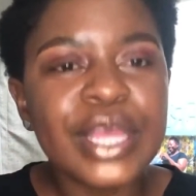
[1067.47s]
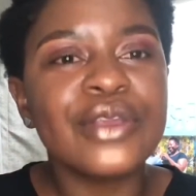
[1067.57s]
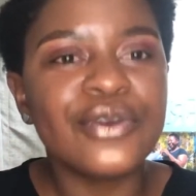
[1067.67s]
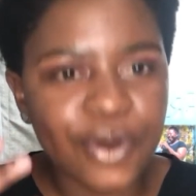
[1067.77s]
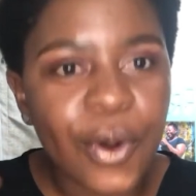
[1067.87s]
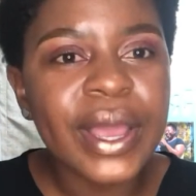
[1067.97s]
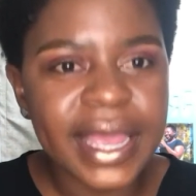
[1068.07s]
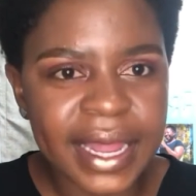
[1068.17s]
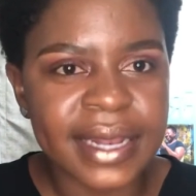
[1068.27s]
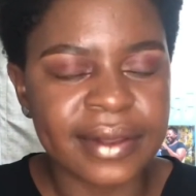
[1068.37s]
go
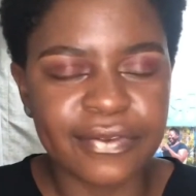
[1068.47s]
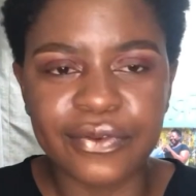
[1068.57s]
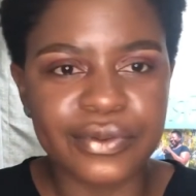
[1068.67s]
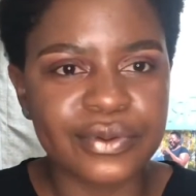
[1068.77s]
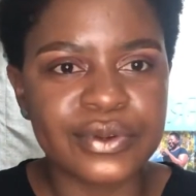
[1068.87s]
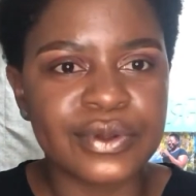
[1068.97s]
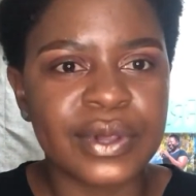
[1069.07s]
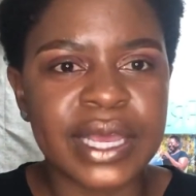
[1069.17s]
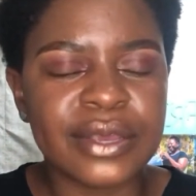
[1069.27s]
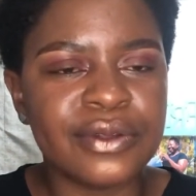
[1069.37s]
in full throttle.
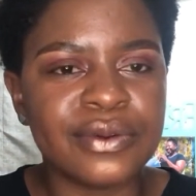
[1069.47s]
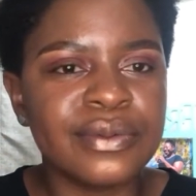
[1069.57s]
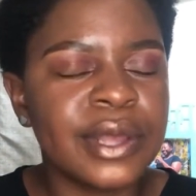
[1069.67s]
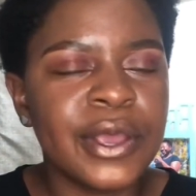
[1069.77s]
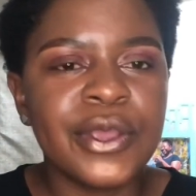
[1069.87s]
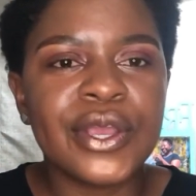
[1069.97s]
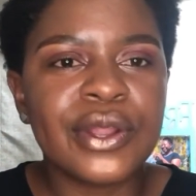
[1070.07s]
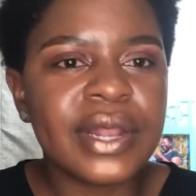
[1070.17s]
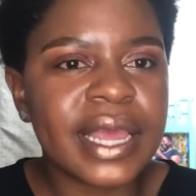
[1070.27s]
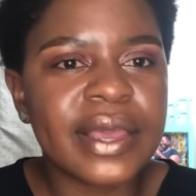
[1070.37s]
Like, you're not
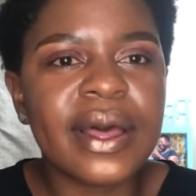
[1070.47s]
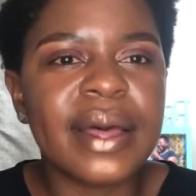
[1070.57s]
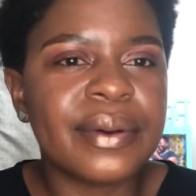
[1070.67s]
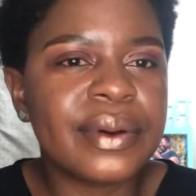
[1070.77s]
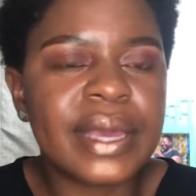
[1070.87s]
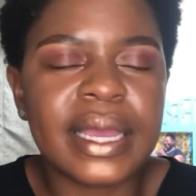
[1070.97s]
like, okay,